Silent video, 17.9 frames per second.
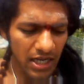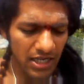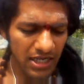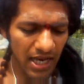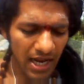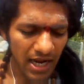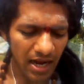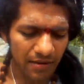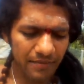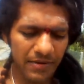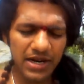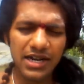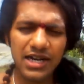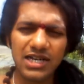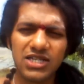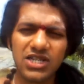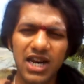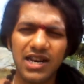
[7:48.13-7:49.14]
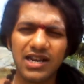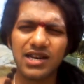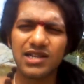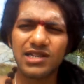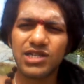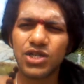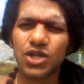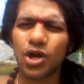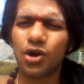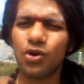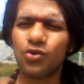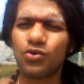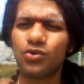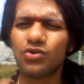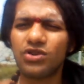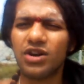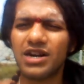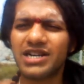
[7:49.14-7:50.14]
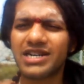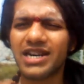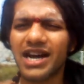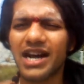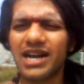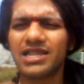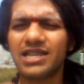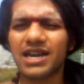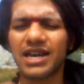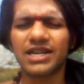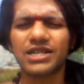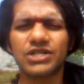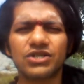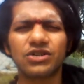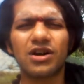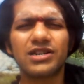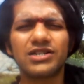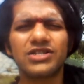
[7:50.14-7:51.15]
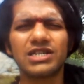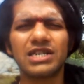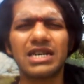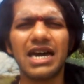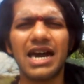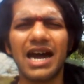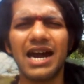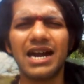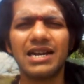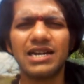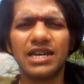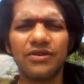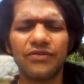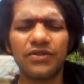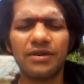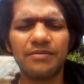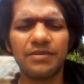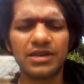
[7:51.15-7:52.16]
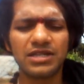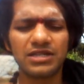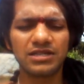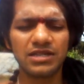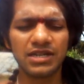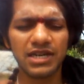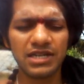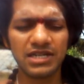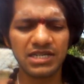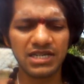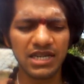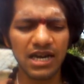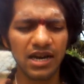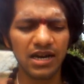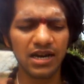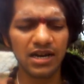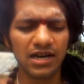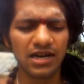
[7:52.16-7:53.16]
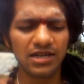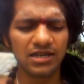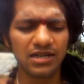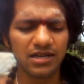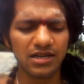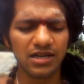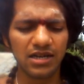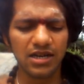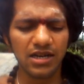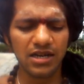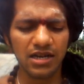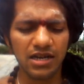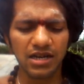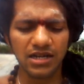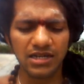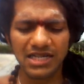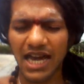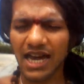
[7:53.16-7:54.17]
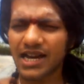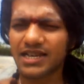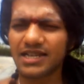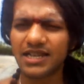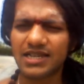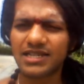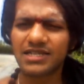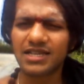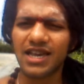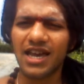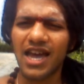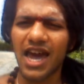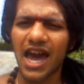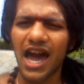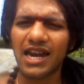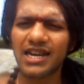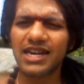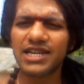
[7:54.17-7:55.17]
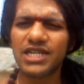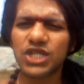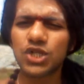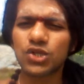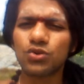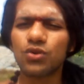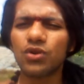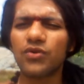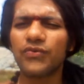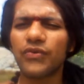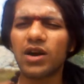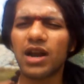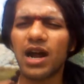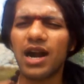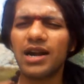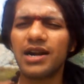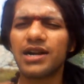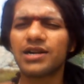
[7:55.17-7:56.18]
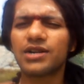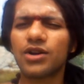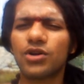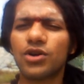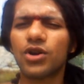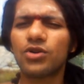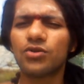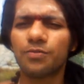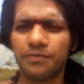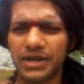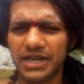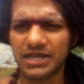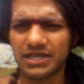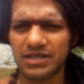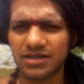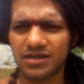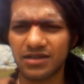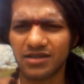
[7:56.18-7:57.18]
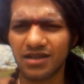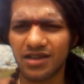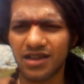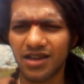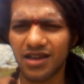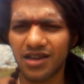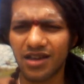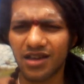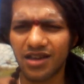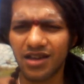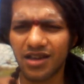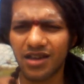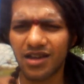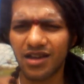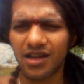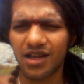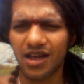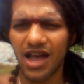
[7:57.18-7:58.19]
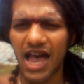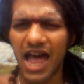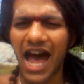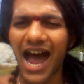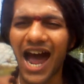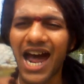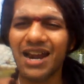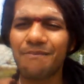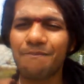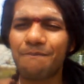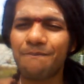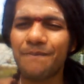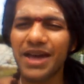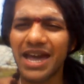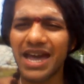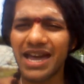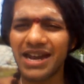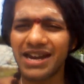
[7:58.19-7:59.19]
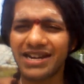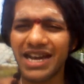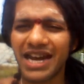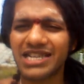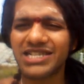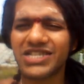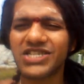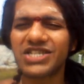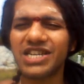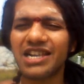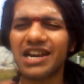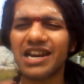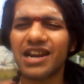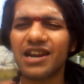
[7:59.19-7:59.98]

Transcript: There are media channels who try their extortion and defamatory tactics and get sued for 100 crore rupees and pay it and still